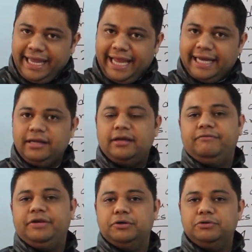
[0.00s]
n
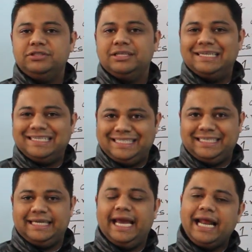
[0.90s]
we use
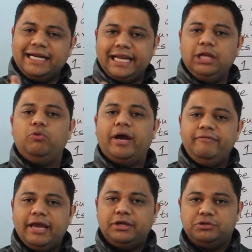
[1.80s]
c, and I'll tell you why
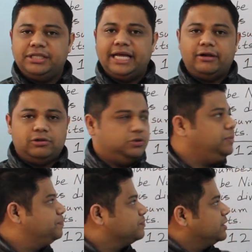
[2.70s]
we are using that
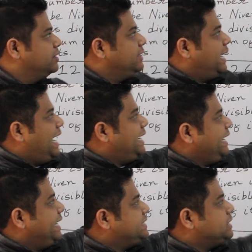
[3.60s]
also.
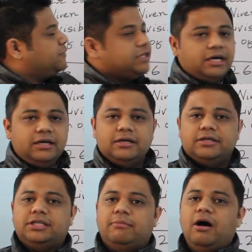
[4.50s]
And s is for the
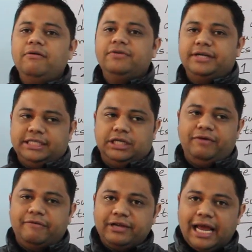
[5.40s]
sum of digit.
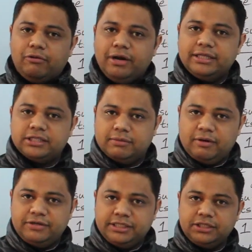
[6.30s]
We have to calculate the sum
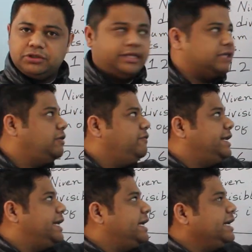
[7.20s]
of digits, so that's why we
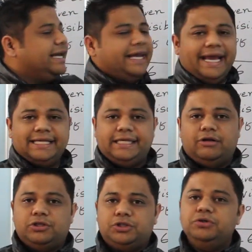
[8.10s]
are taking s
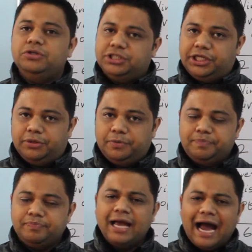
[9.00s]
equals to 0.
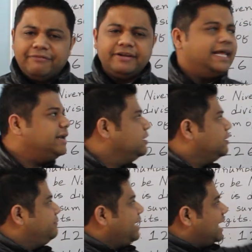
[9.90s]
After
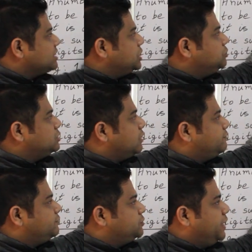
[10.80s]
that, we ask the
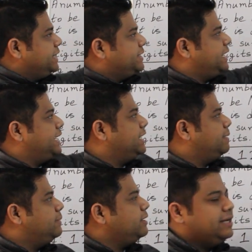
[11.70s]
user to enter any
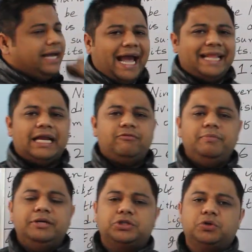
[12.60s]
number and that
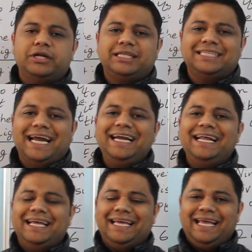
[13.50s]
will be stored
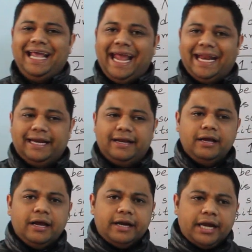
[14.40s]
inside n.
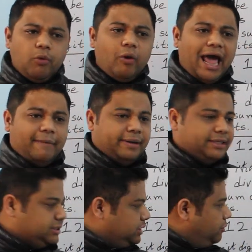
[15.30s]
Now what
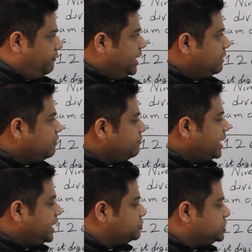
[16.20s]
happens, whenever
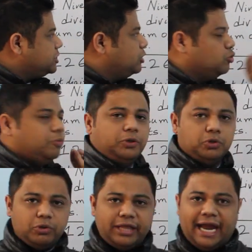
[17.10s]
we are using the loop,
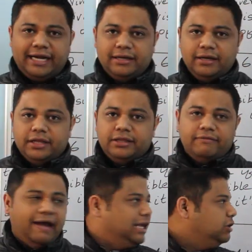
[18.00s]
you know that the
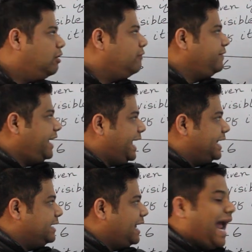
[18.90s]
value of
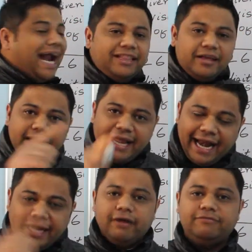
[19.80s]
n at the
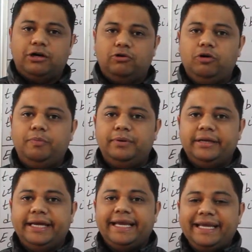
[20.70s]
end of the
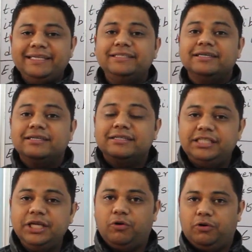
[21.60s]
loop is
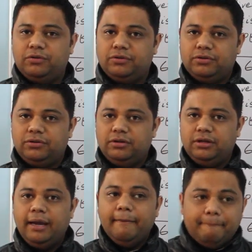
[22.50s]
0.
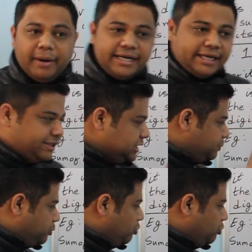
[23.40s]
But in this